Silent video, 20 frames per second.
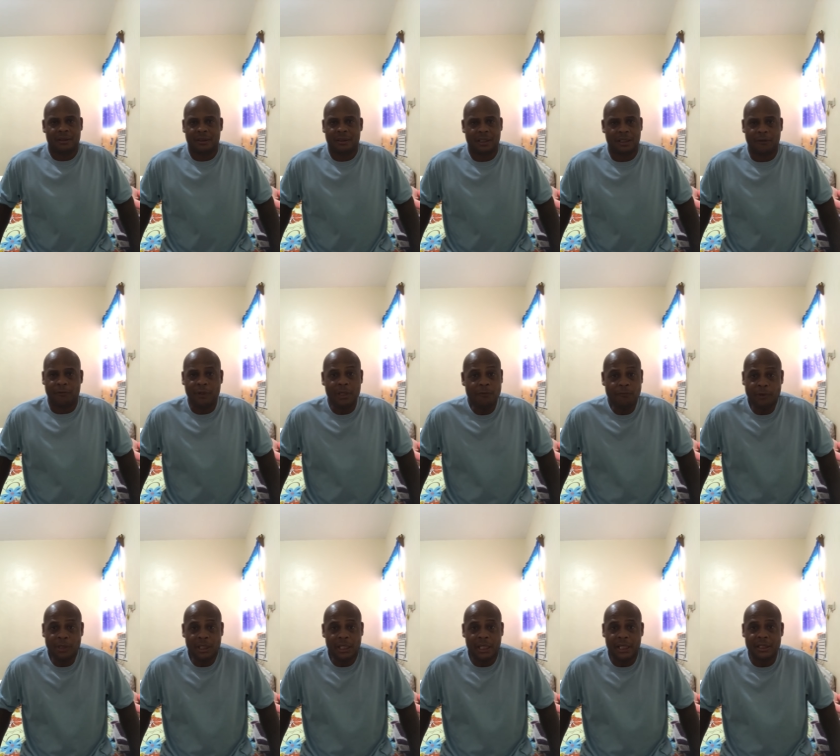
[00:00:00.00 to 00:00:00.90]
And if he
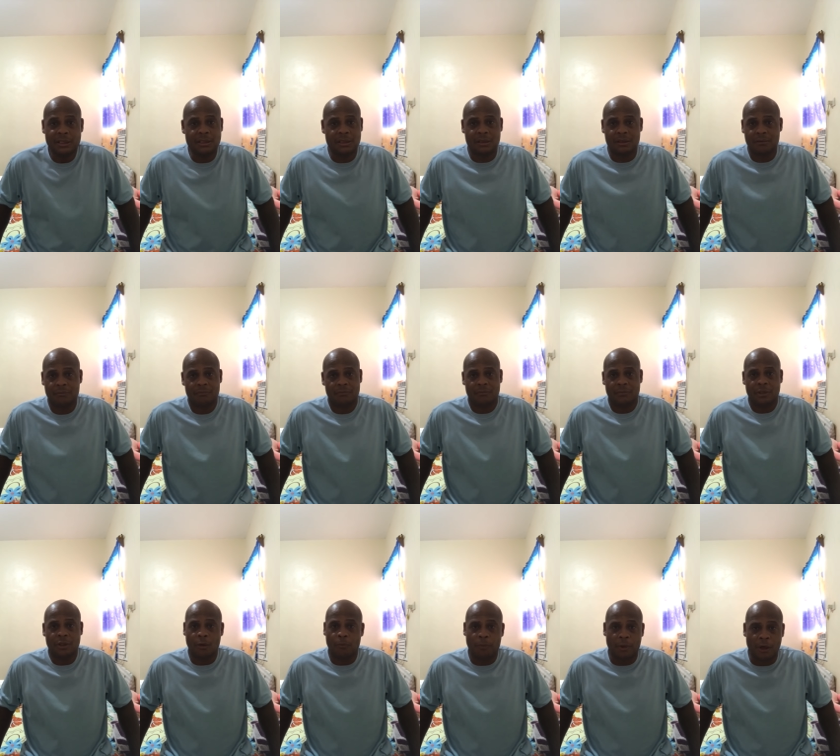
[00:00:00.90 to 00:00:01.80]
forgets
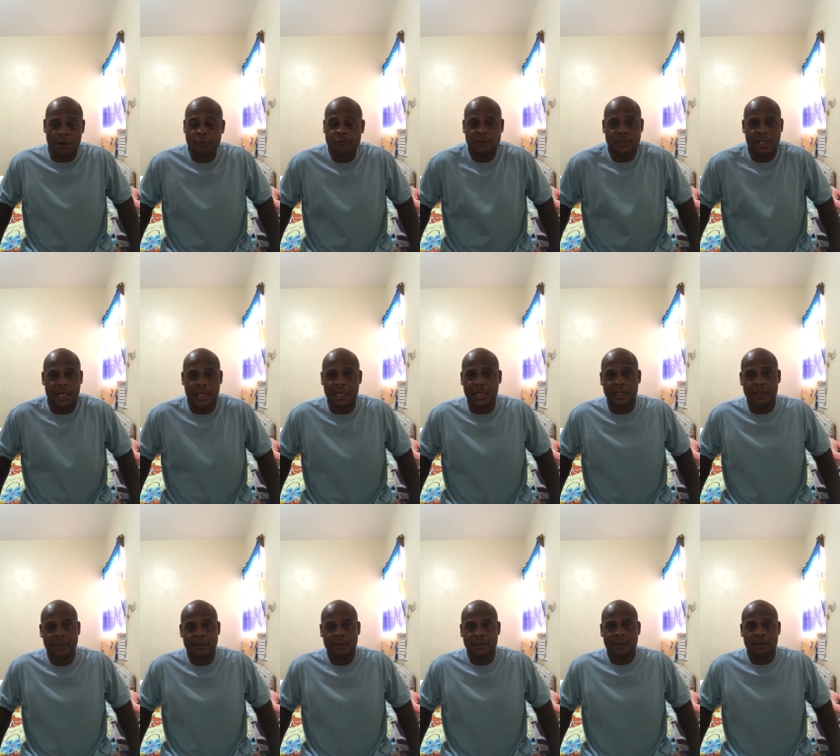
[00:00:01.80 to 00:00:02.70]
your
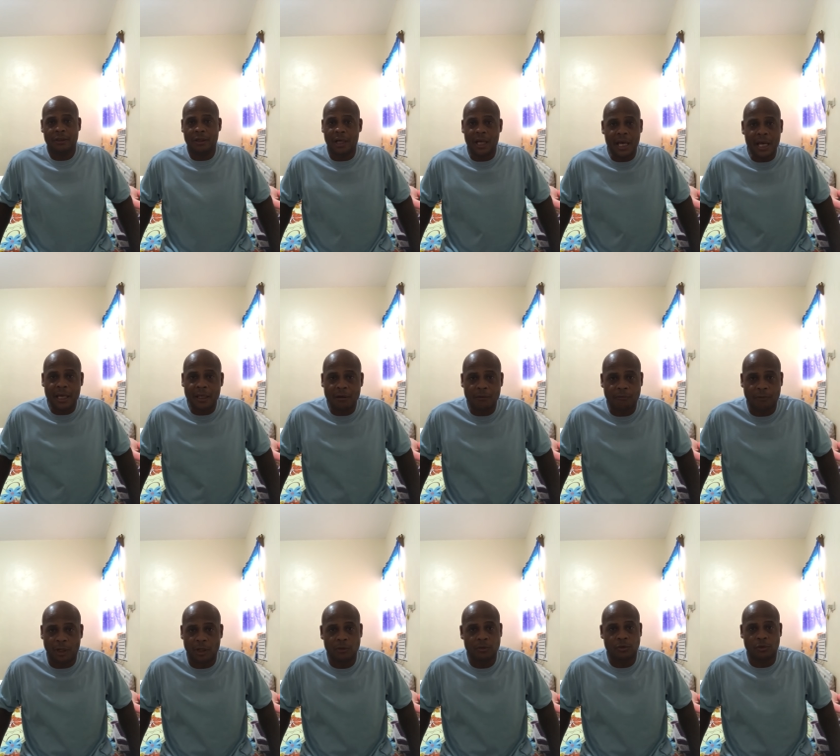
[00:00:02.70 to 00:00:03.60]
birthday, your
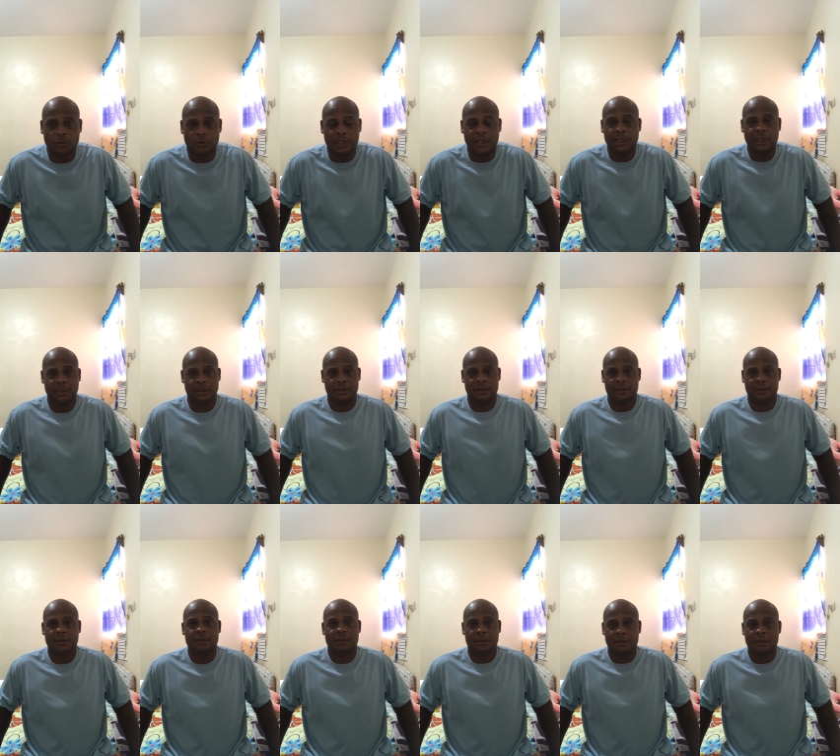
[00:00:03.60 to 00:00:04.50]
anniversary,
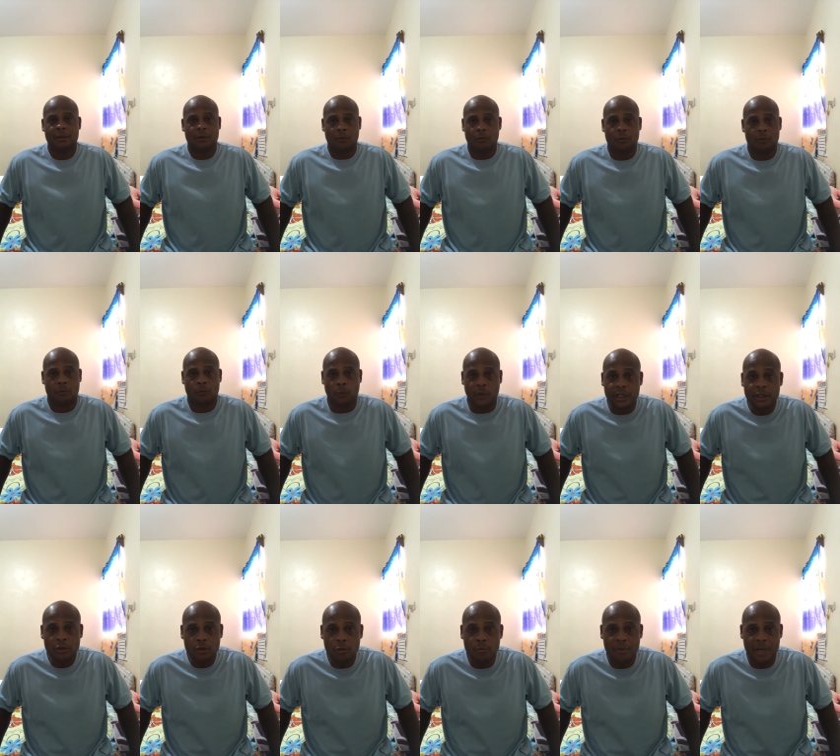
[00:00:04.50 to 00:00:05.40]

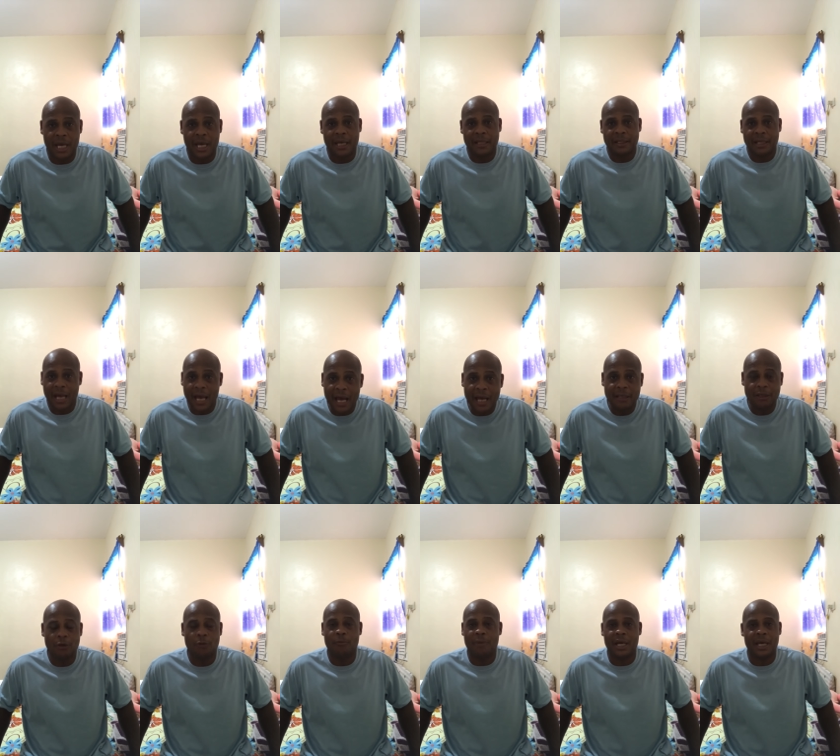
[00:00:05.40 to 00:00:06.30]
when you met, how
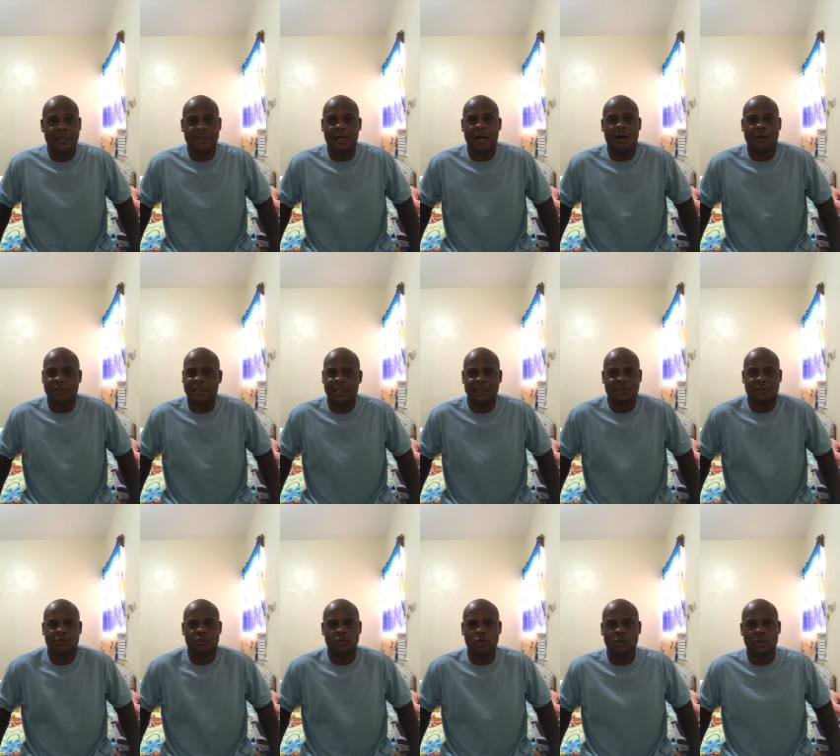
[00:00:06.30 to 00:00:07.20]
you met, and all that's
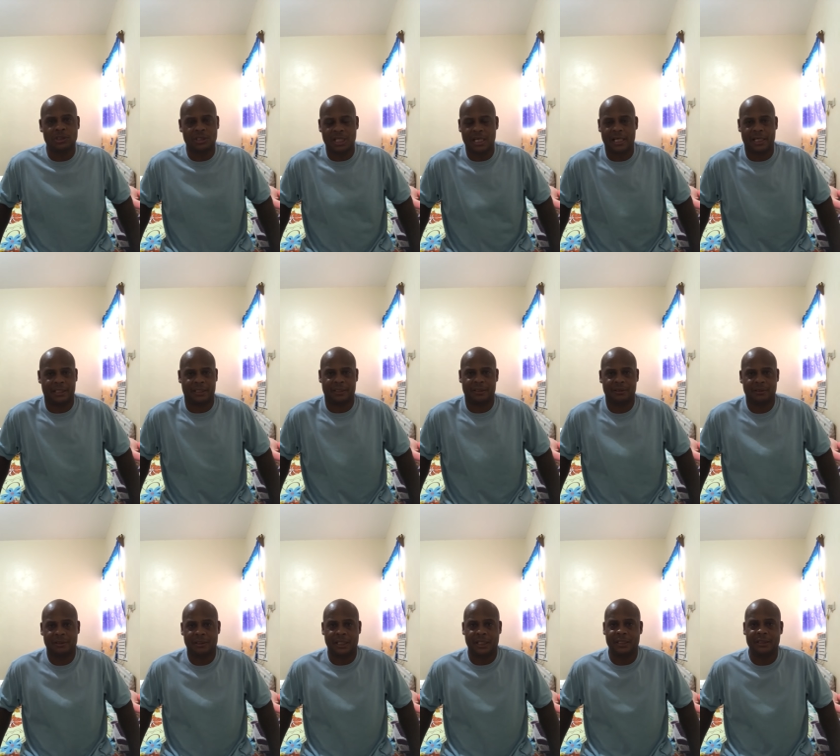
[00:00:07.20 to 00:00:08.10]
a sure thing,
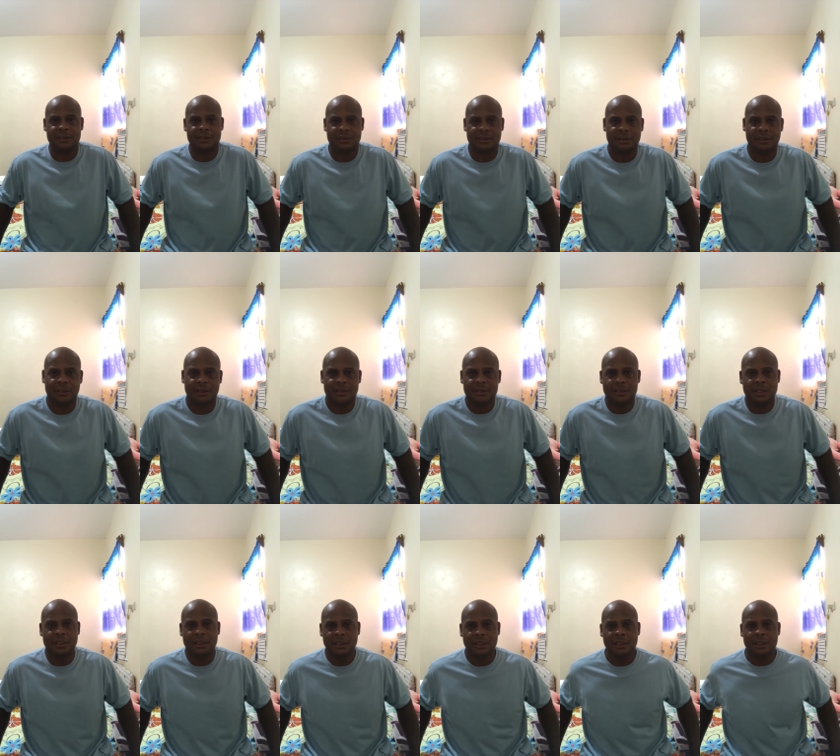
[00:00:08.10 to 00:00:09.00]
ladies.
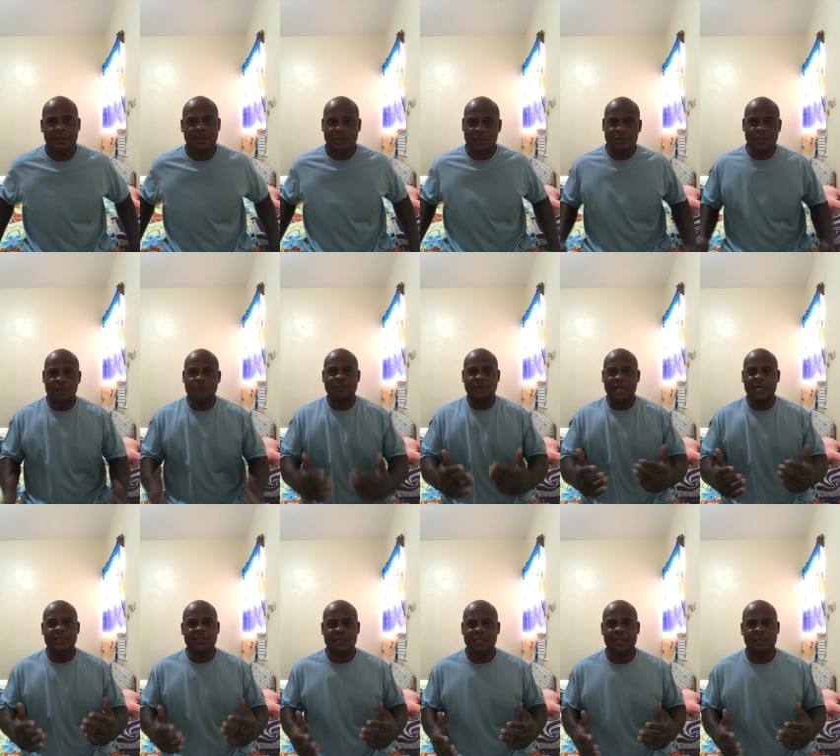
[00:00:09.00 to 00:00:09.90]
See, there's some
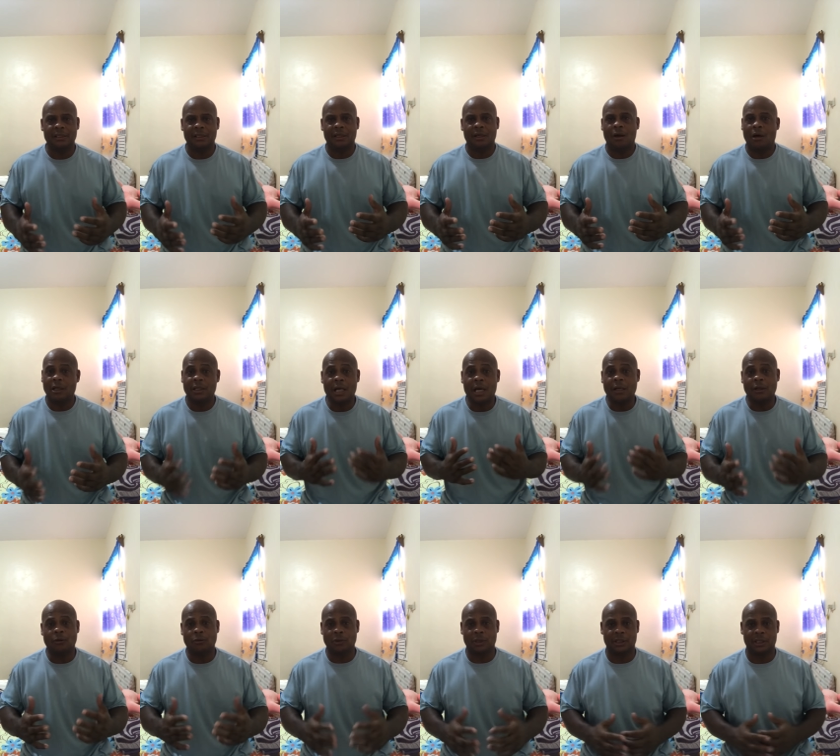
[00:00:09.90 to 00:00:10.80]
things that are not
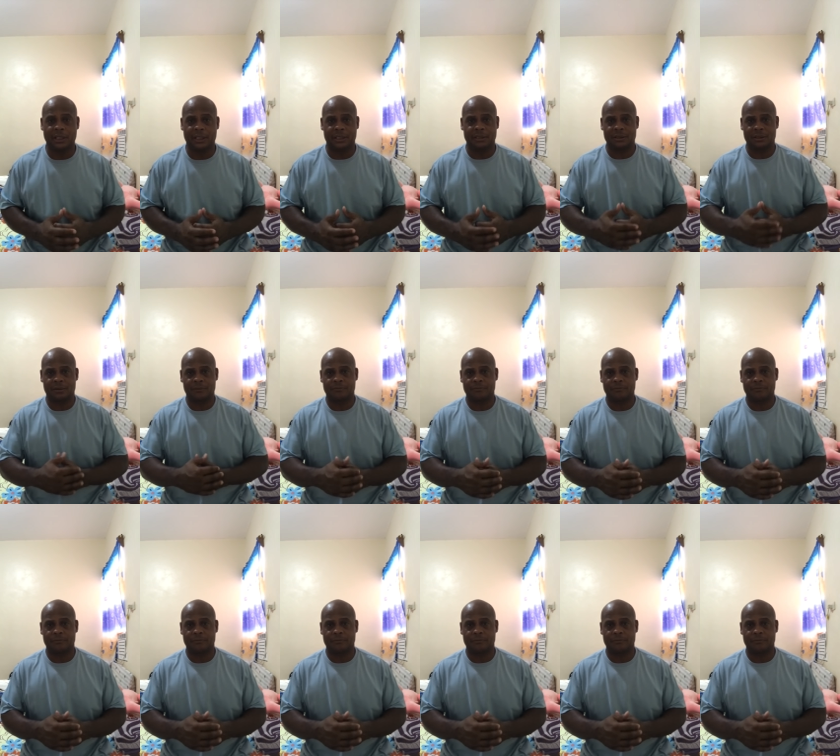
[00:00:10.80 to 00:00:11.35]
on the list